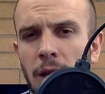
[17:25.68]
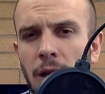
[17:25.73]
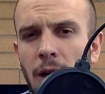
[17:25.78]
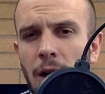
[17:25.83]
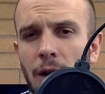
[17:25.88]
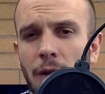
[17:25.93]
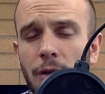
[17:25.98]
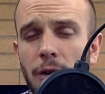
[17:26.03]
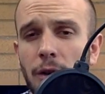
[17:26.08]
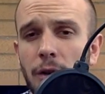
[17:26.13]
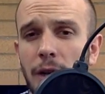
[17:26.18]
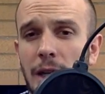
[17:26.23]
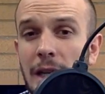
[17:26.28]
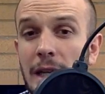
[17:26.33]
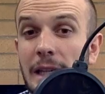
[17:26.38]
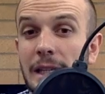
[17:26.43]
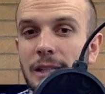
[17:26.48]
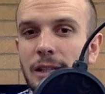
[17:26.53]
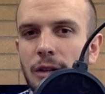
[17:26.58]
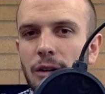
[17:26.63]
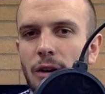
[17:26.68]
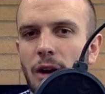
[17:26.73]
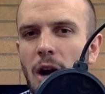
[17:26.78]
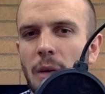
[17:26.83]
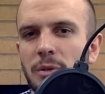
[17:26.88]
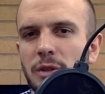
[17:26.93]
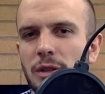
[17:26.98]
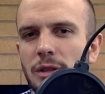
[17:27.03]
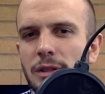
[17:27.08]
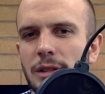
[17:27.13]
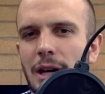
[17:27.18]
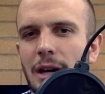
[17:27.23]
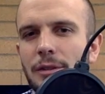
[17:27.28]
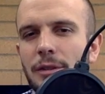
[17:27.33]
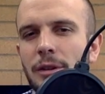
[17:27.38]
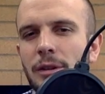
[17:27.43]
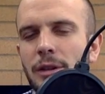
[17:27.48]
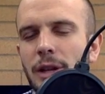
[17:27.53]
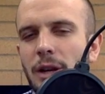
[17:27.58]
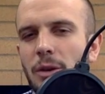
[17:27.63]
Are there easier options out
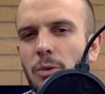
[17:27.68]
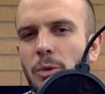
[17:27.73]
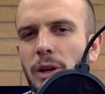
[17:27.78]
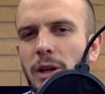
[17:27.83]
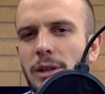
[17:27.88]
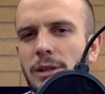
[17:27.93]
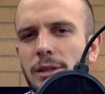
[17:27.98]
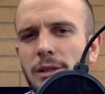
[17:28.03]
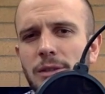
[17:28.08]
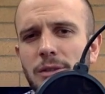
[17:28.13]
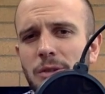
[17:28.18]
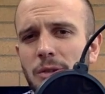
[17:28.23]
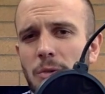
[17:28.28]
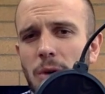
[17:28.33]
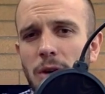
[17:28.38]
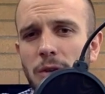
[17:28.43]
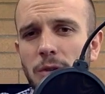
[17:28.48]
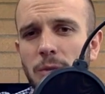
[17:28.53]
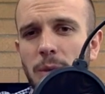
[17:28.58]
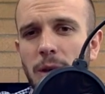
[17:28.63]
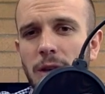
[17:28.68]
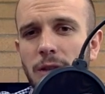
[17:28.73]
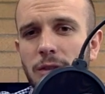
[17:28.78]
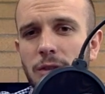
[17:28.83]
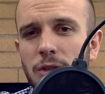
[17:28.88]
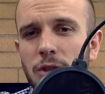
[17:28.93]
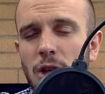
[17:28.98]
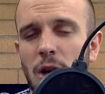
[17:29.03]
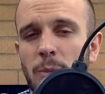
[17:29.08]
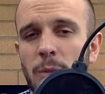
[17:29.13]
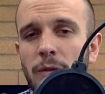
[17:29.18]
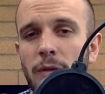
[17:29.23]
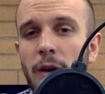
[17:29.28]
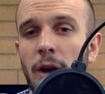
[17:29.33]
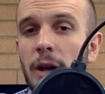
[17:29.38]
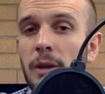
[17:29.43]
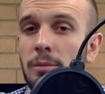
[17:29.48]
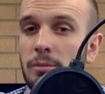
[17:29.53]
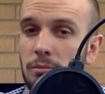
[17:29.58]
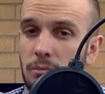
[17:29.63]
there like Wix and Squarespace and
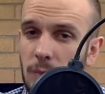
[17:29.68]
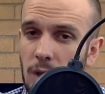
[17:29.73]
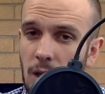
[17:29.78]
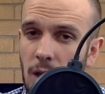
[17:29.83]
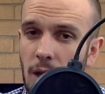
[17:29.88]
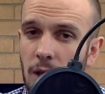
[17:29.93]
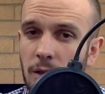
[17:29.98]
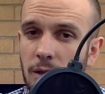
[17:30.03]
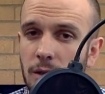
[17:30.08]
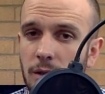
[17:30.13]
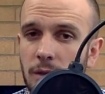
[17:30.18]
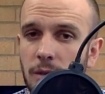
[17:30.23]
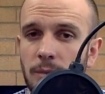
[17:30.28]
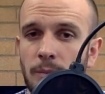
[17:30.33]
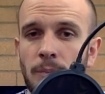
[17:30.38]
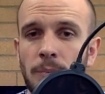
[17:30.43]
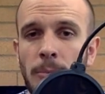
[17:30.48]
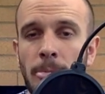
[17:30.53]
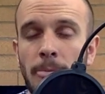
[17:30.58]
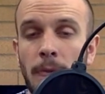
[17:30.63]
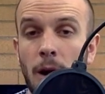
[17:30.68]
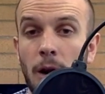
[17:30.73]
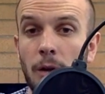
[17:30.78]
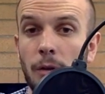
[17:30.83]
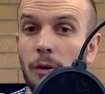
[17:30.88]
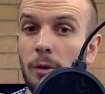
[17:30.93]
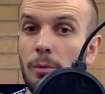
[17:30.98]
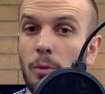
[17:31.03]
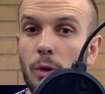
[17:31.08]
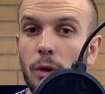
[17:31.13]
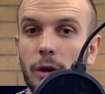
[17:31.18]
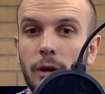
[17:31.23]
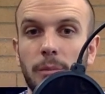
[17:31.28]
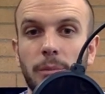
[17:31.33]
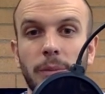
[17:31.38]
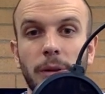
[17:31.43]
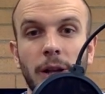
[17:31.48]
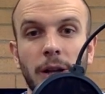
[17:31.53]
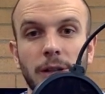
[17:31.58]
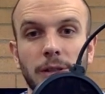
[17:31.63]
Shopify? Yes. Are there more
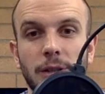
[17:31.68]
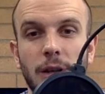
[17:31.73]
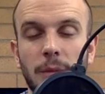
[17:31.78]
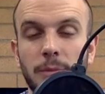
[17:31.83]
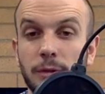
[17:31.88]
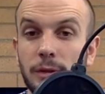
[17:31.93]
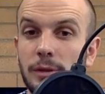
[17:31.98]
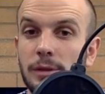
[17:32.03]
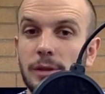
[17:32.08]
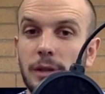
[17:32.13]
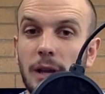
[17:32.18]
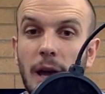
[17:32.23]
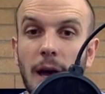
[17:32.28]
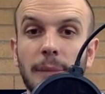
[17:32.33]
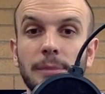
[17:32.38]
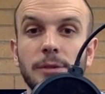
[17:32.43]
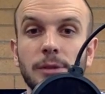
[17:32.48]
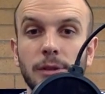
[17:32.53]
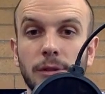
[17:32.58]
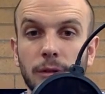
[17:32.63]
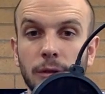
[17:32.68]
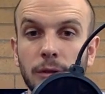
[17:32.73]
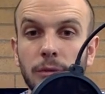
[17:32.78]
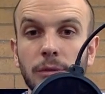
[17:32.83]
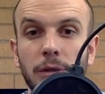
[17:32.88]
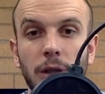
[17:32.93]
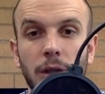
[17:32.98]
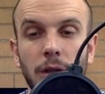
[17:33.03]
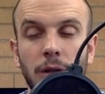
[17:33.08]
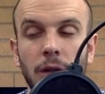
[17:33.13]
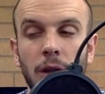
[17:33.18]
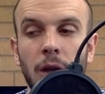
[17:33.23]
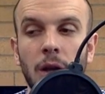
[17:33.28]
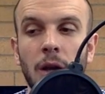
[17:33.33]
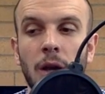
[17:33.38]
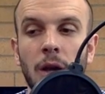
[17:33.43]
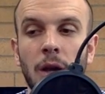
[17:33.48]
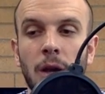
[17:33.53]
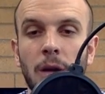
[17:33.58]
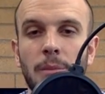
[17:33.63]
complex options? Absolutely.
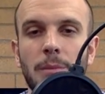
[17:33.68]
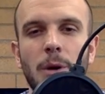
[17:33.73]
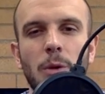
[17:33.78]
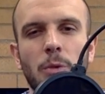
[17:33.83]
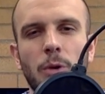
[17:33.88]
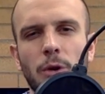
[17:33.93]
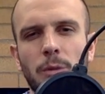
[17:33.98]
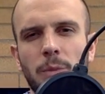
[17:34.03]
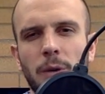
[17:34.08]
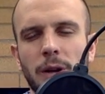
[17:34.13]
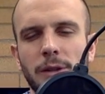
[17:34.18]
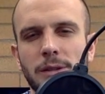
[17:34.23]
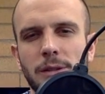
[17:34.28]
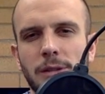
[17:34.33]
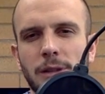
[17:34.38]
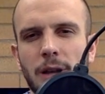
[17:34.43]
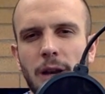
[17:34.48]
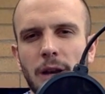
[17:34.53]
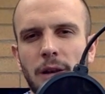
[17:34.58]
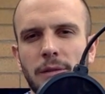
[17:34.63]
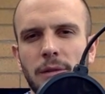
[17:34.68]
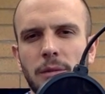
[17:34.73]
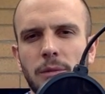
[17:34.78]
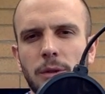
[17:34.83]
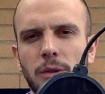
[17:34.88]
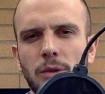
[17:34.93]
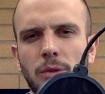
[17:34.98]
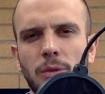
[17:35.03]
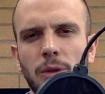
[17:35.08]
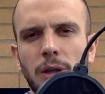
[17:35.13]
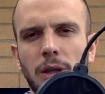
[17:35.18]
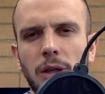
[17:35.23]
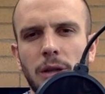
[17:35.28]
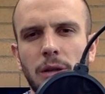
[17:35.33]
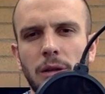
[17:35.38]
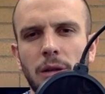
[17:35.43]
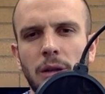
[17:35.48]
But WordPress is kind of in between,